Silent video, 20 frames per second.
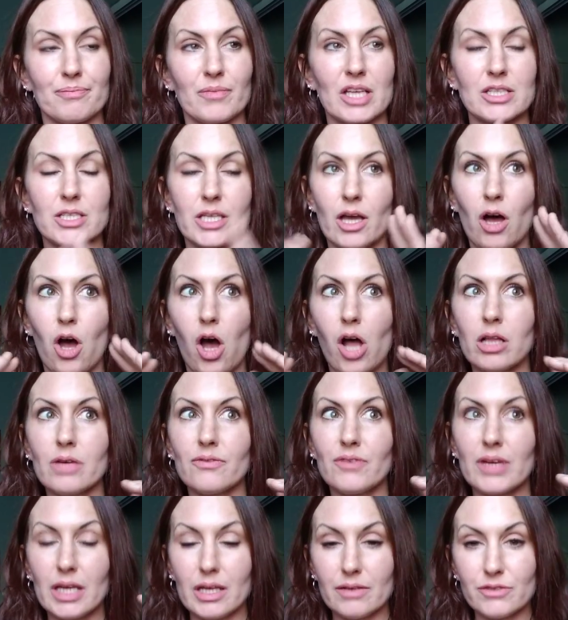see, all
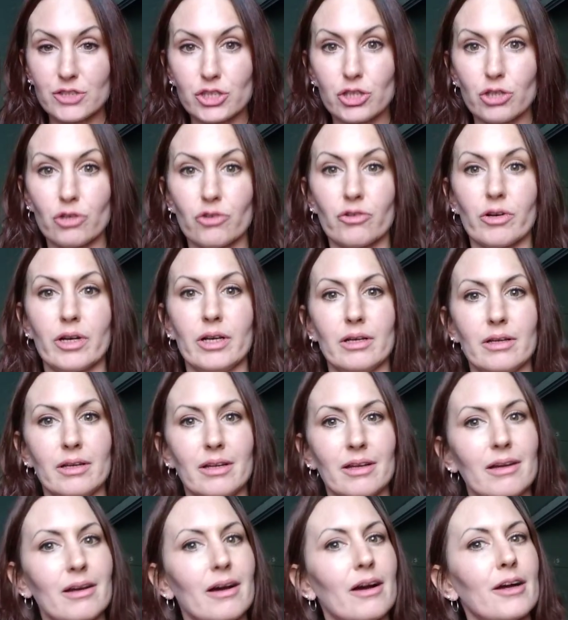of Eve's children
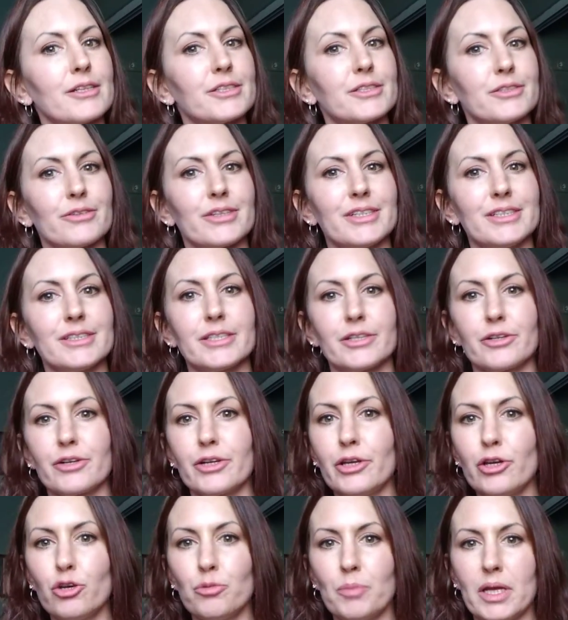are still considered
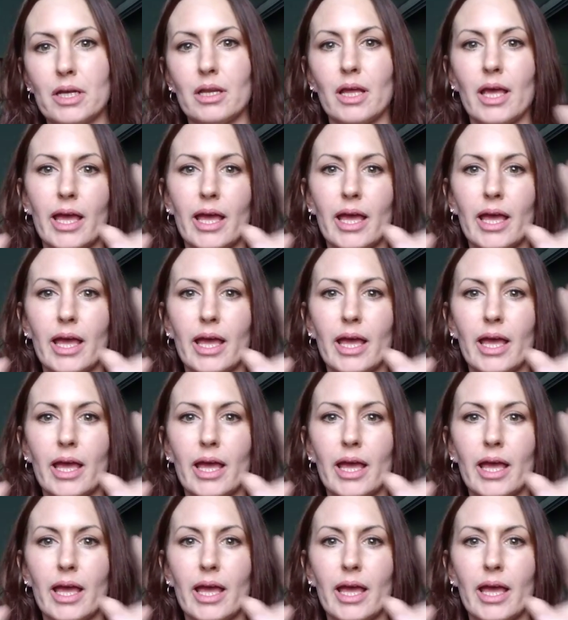human